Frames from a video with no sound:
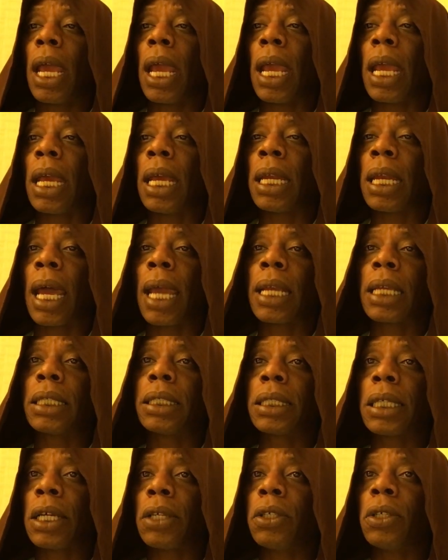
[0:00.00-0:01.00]
and I can
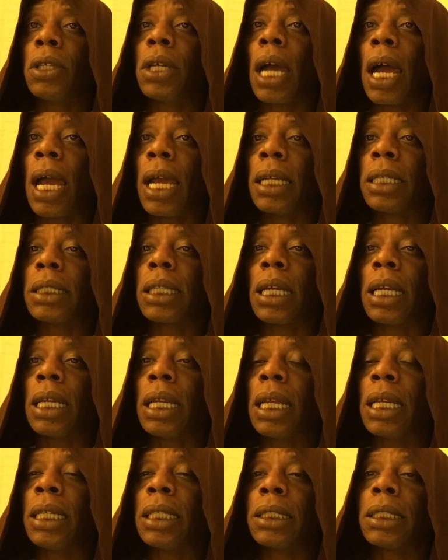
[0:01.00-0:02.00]
tell you guys,
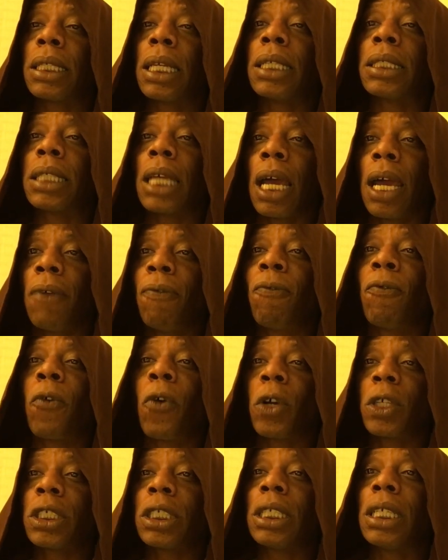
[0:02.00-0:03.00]
and it's
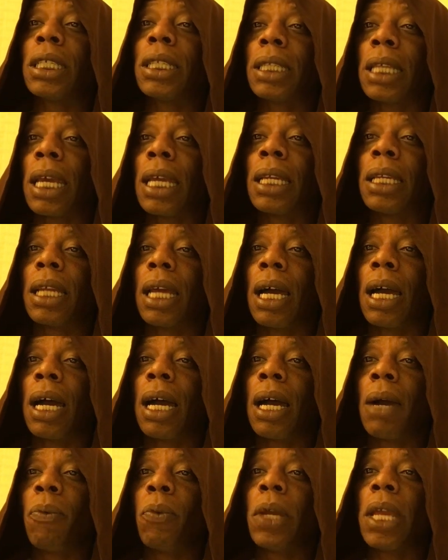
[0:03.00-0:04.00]
unfortunate
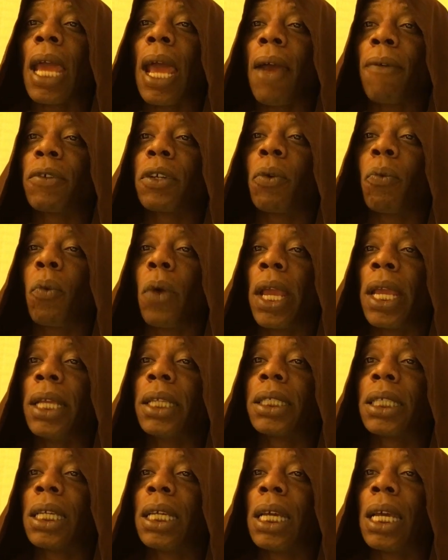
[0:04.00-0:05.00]
that we have to
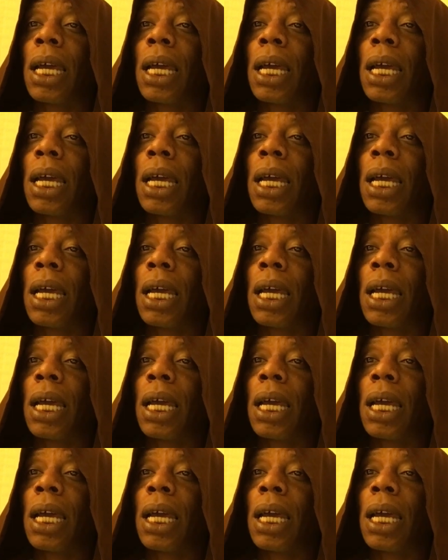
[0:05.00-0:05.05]
wait